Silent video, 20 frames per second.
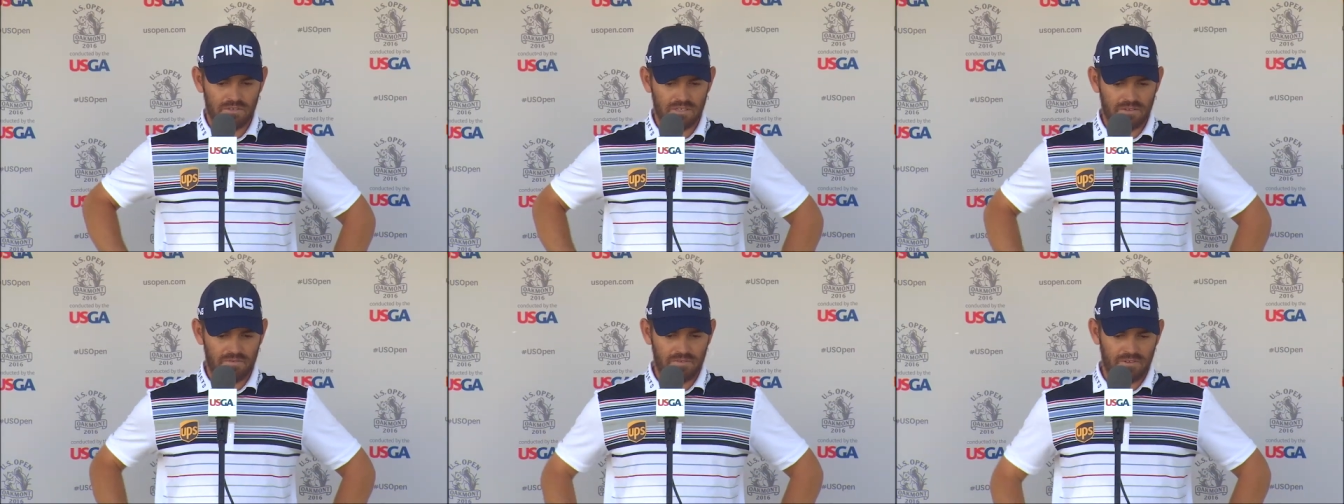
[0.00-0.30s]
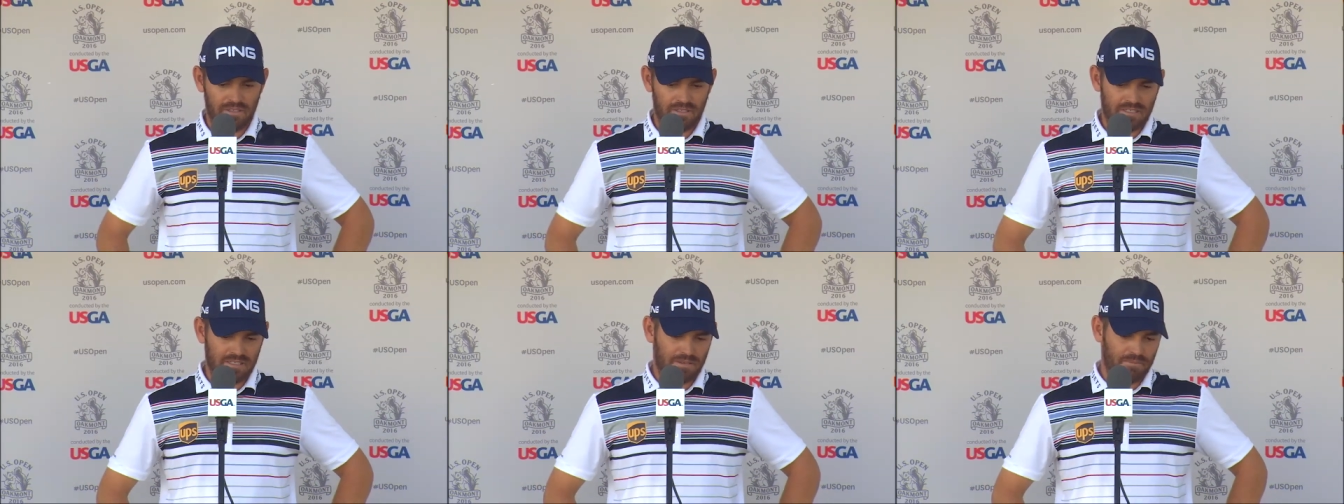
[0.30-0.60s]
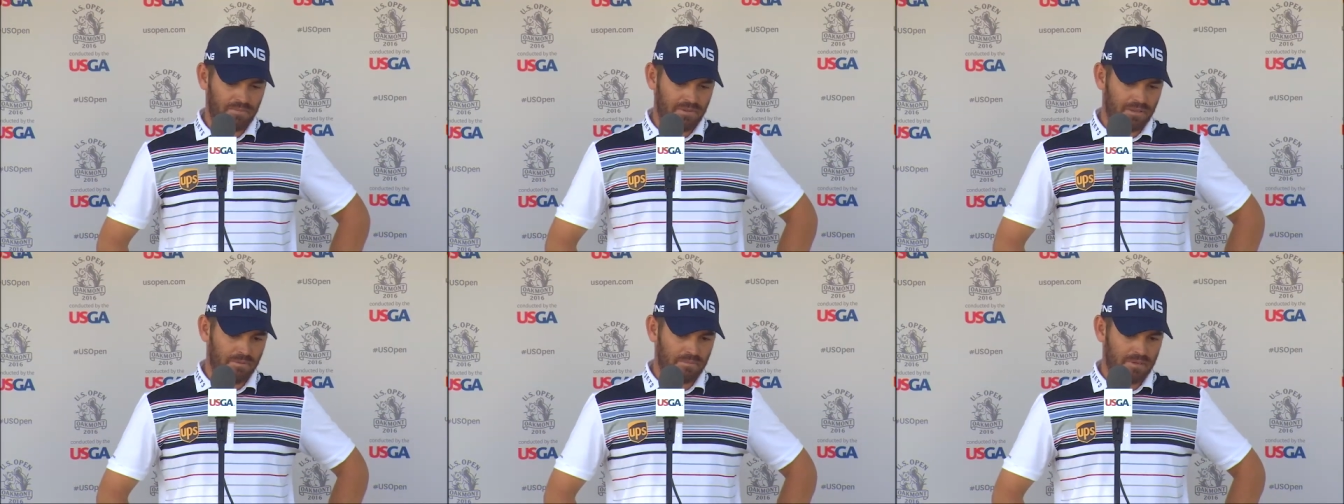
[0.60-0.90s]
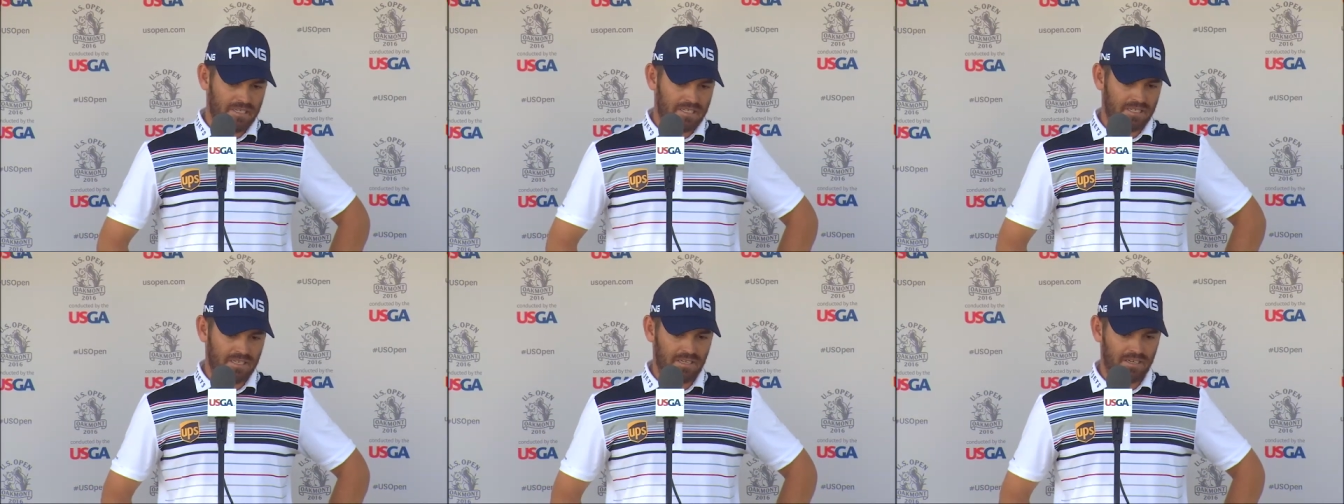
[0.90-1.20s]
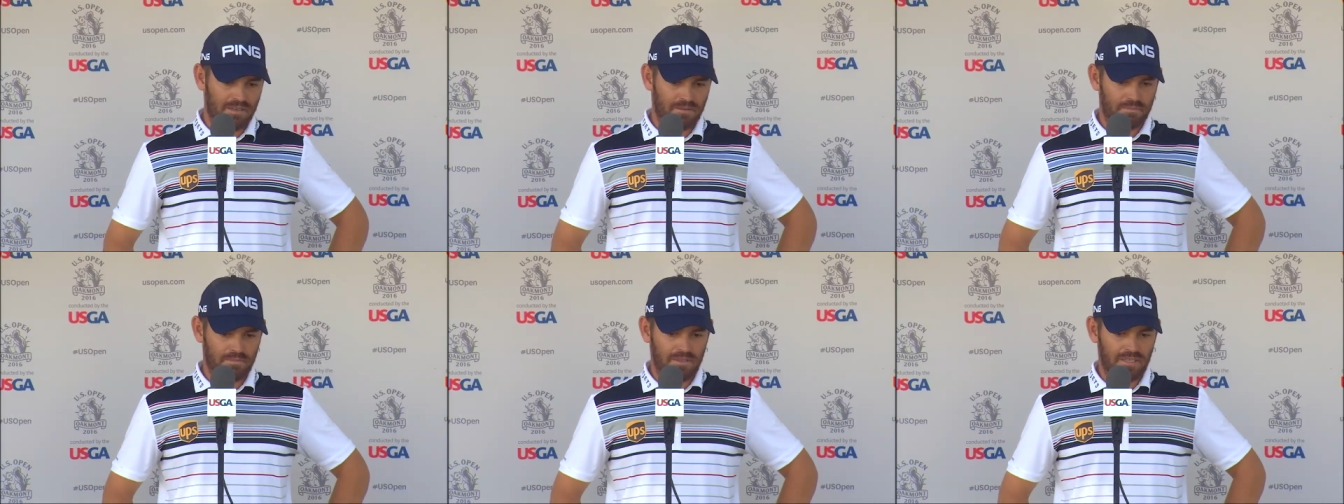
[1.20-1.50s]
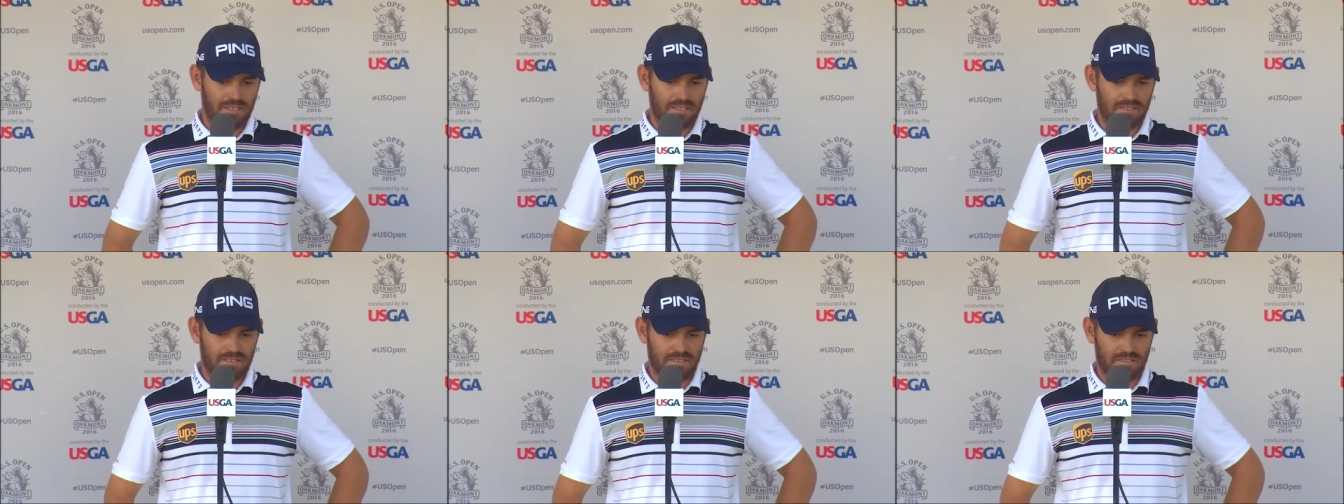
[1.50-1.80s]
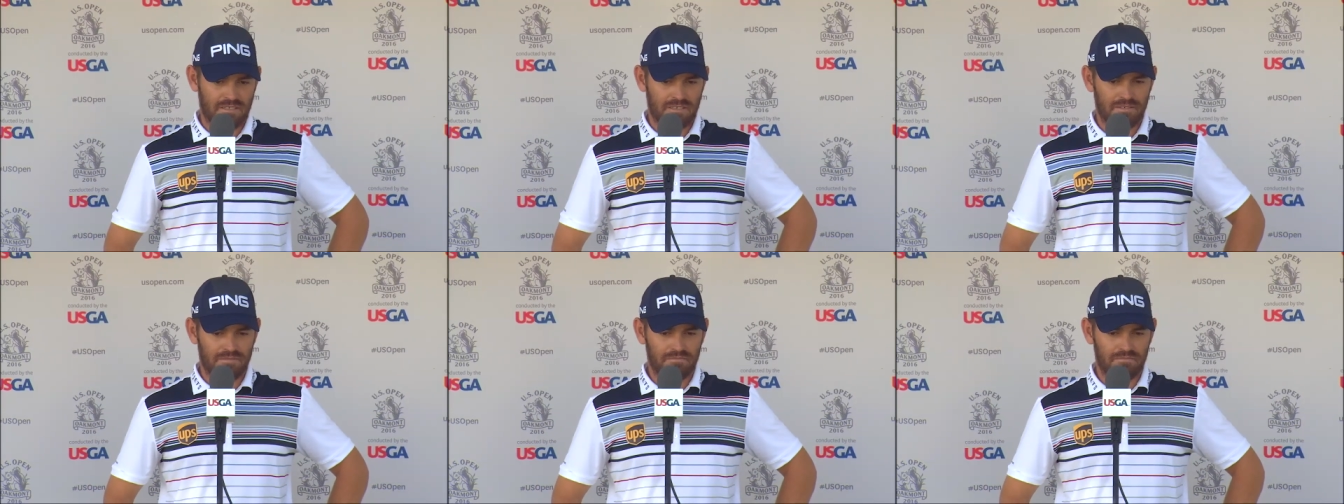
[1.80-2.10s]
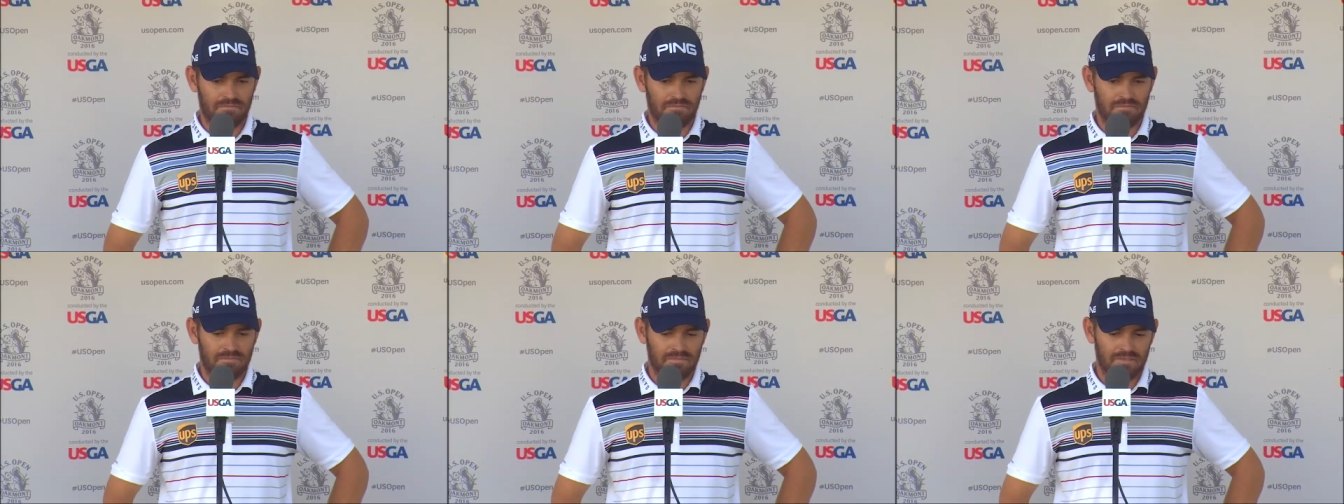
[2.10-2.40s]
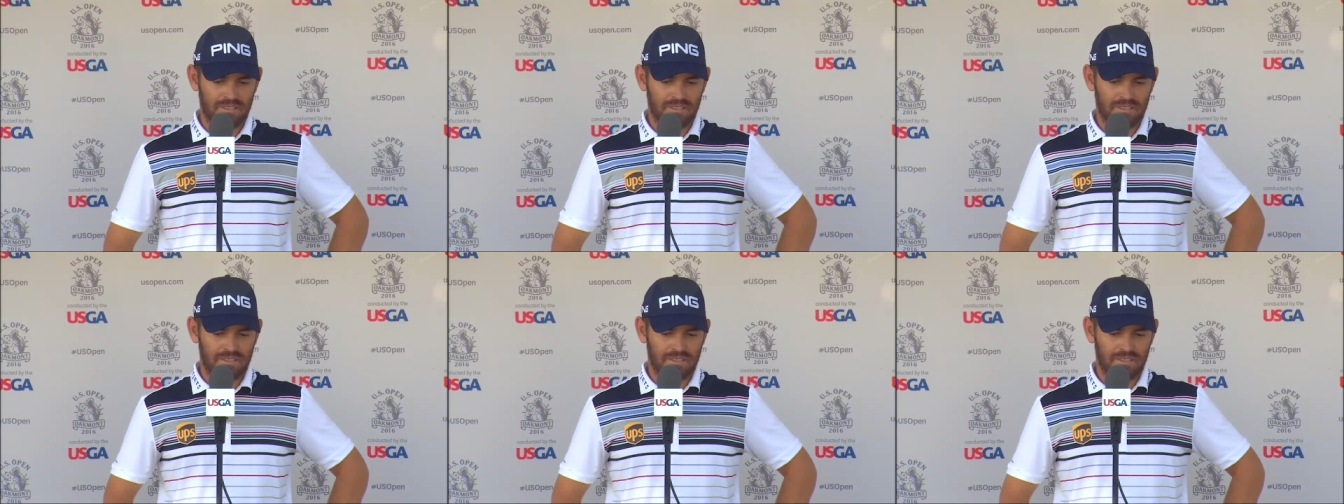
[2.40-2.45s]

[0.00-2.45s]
I found something in my setup that um,